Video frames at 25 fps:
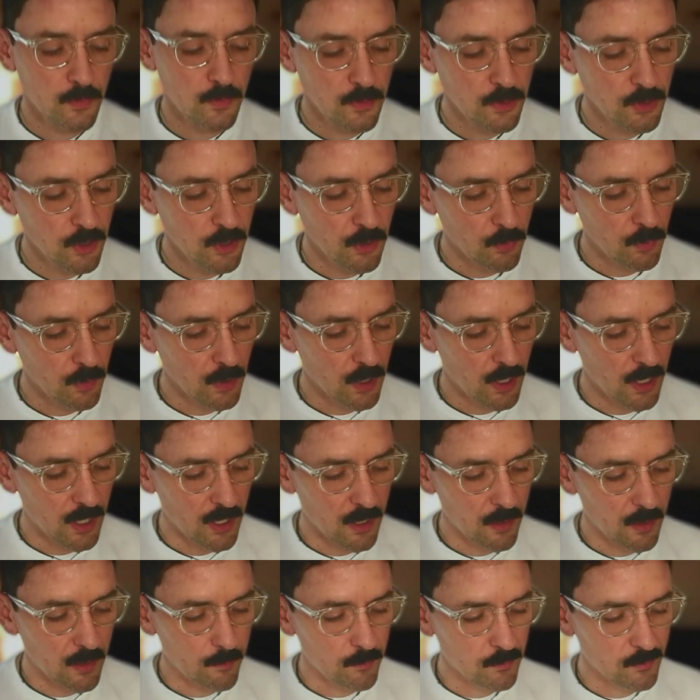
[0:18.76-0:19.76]
a
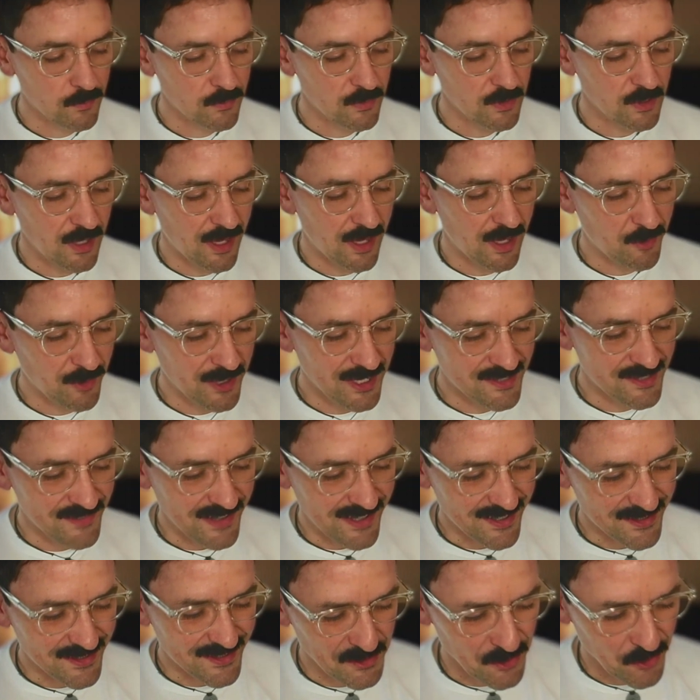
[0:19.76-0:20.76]
lot of ways of
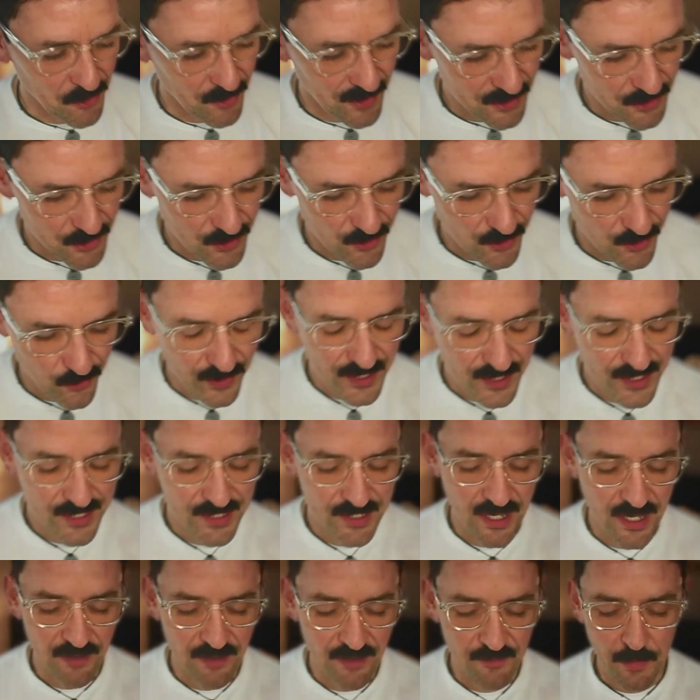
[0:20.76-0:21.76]
answering the question, what is
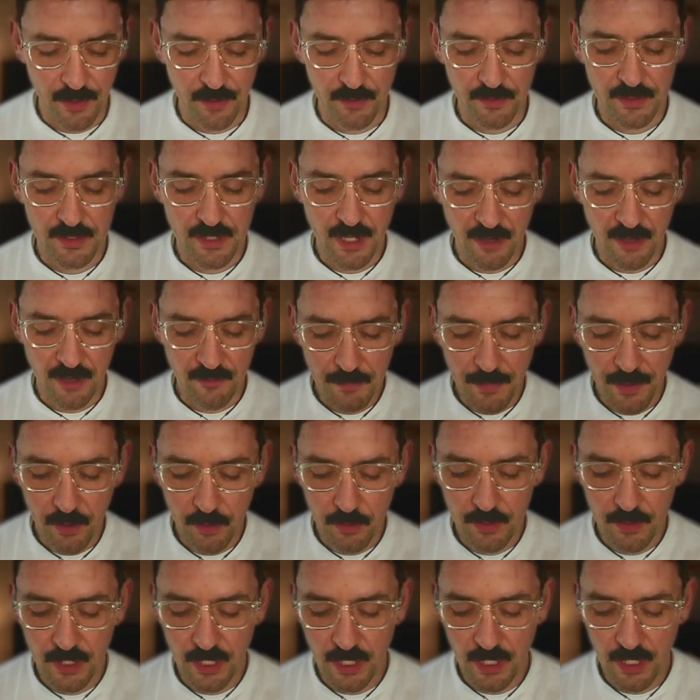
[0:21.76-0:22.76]
dev mode? Dev
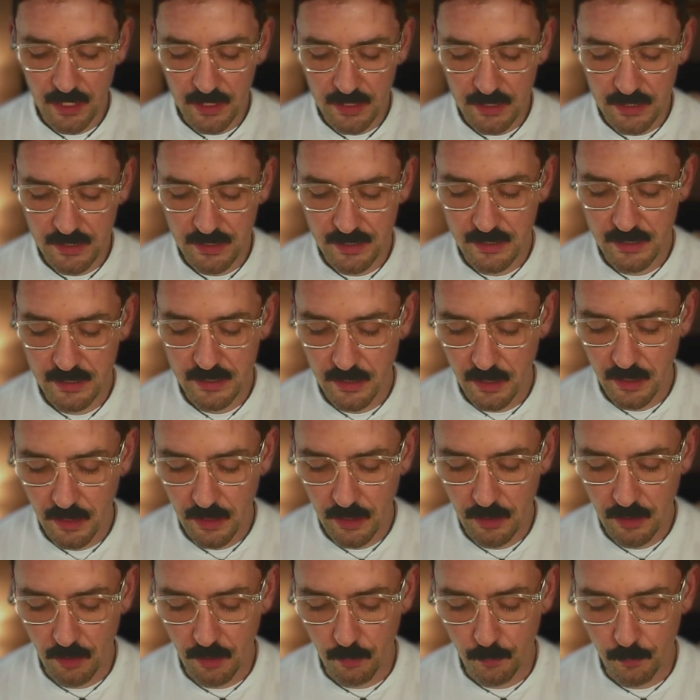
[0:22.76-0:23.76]
mode is,
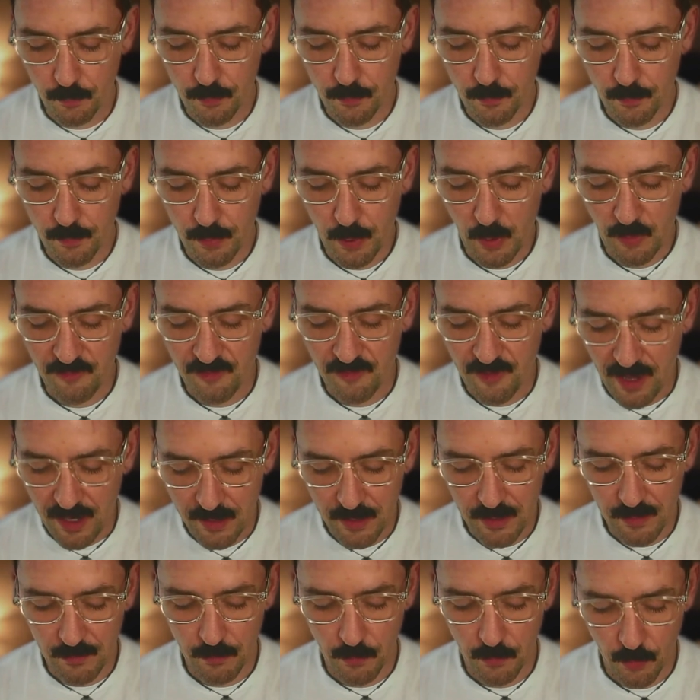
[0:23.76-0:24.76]

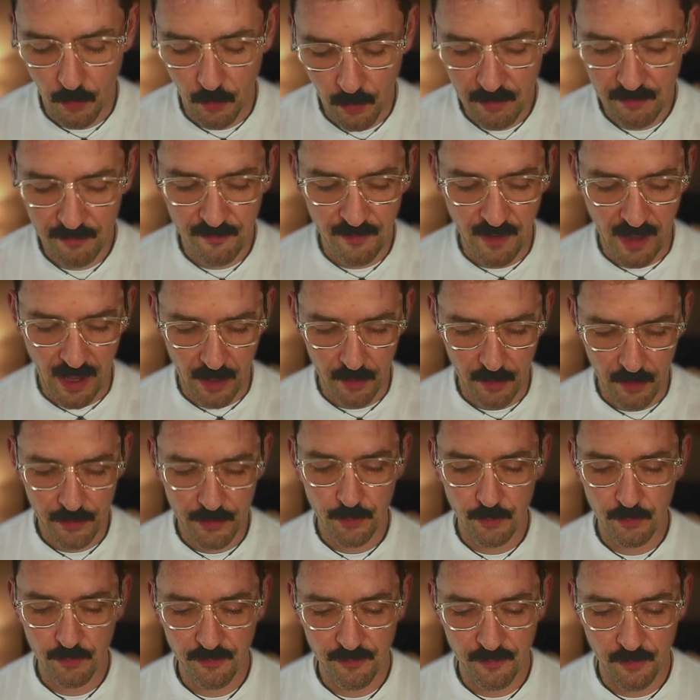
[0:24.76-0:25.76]
providing more
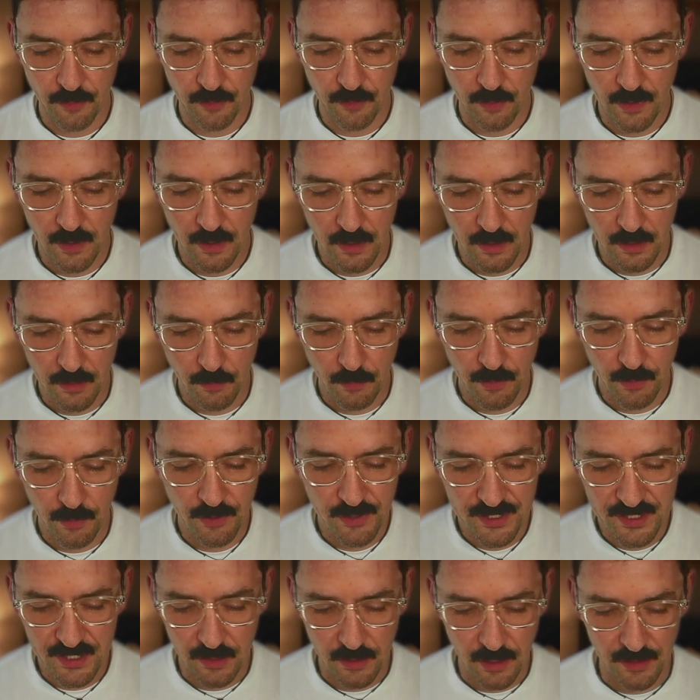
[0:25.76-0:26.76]
value for what you could
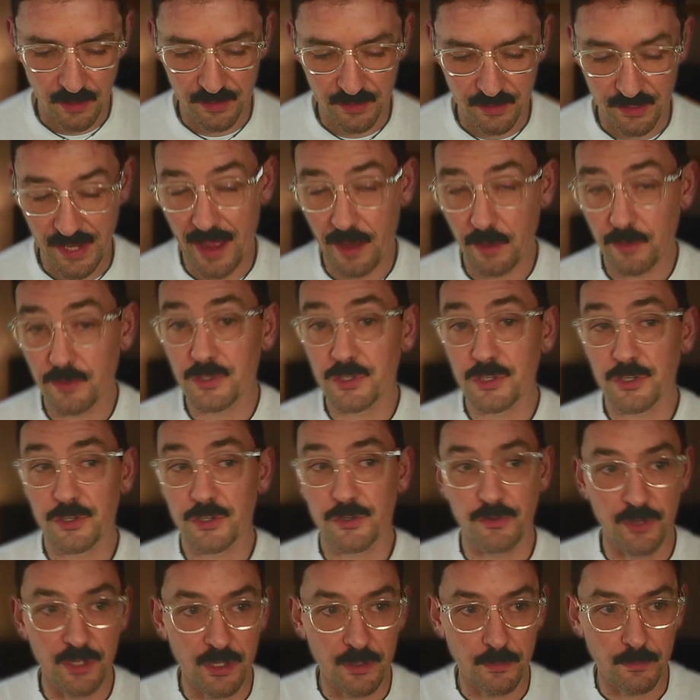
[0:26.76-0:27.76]
say called
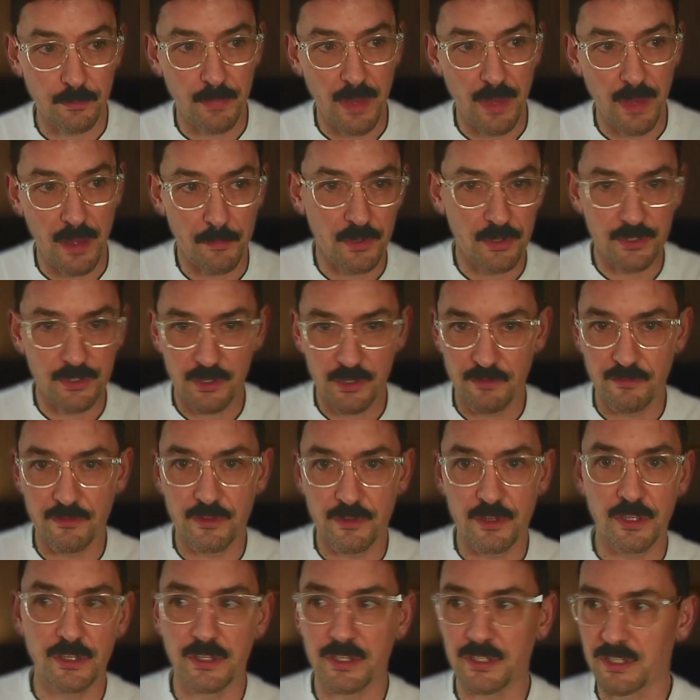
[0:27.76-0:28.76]
downstream members of
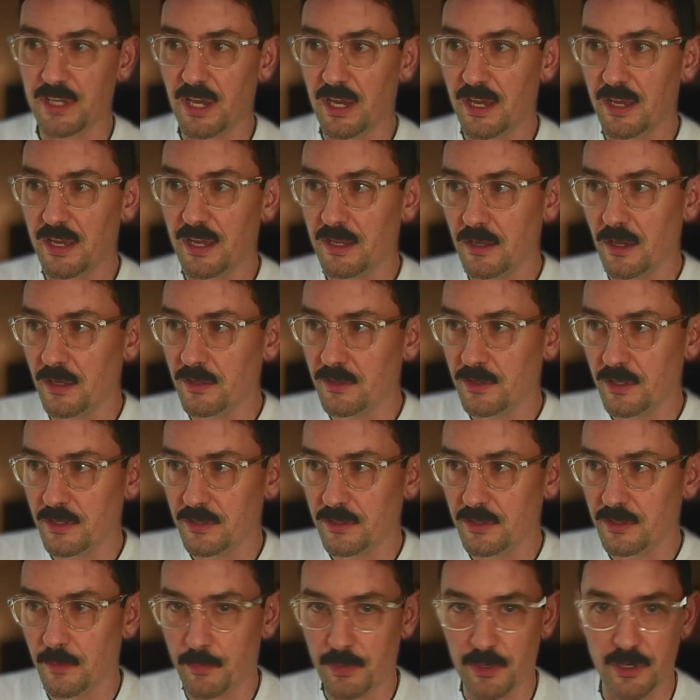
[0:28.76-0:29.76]
the design,
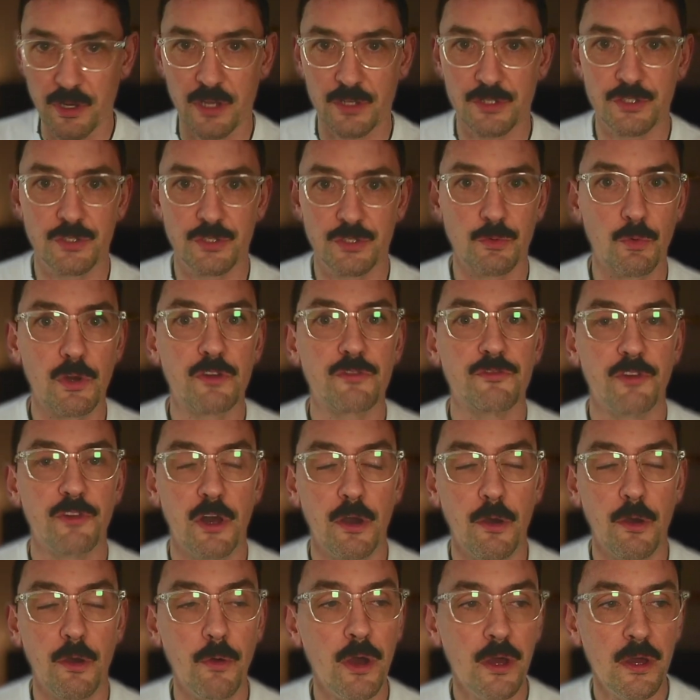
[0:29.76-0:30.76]
the production
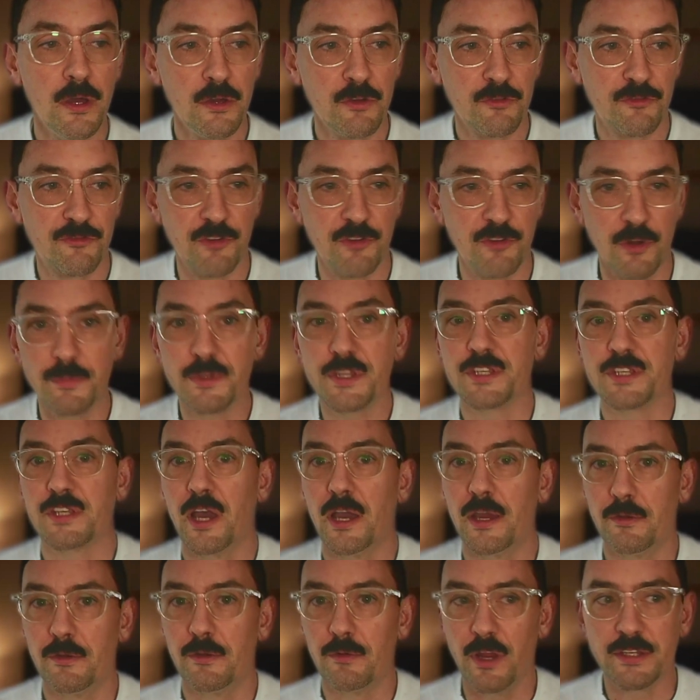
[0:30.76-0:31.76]
workflow from
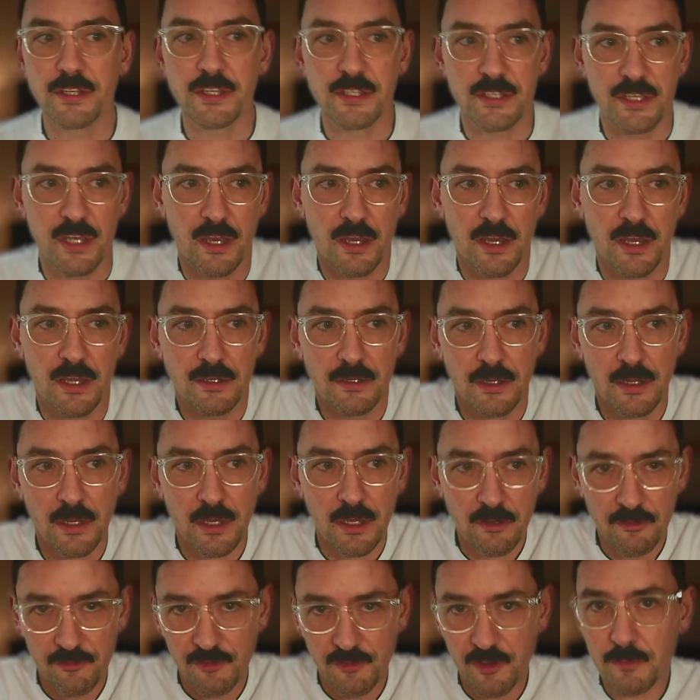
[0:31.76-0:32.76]
design, right? Design,
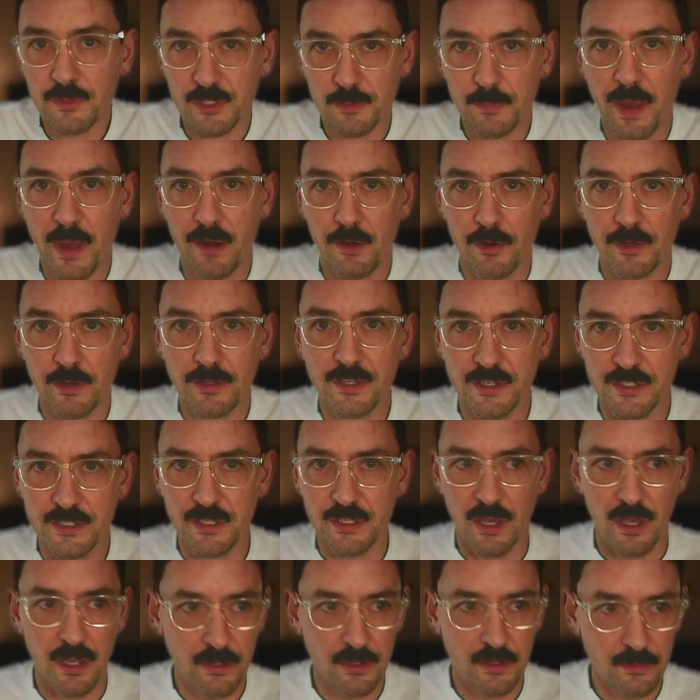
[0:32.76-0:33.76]
Figma's powering the
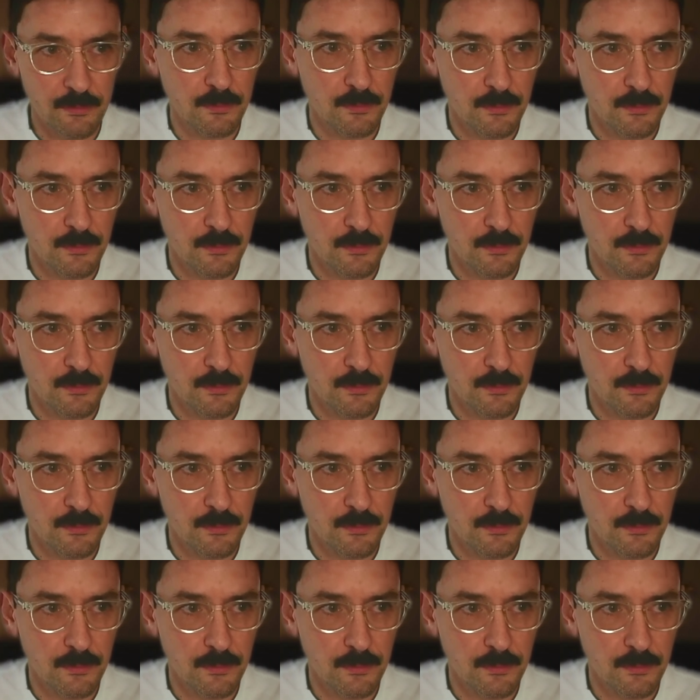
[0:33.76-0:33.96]
design